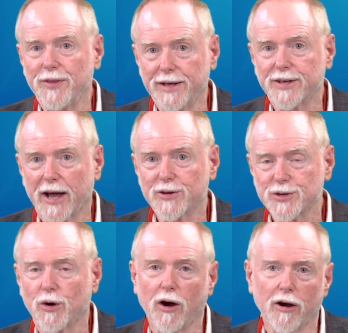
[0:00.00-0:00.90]
entire
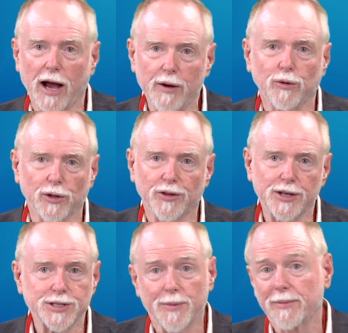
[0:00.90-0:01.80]
Zohar. I will look
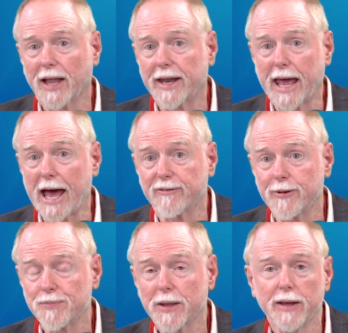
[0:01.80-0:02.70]
things up. I'm glad I have
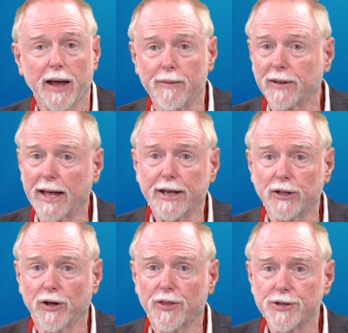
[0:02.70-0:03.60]
it. I'm glad I
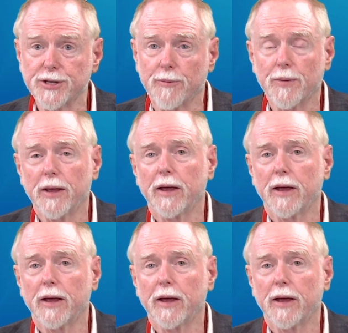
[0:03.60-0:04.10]
can look things up.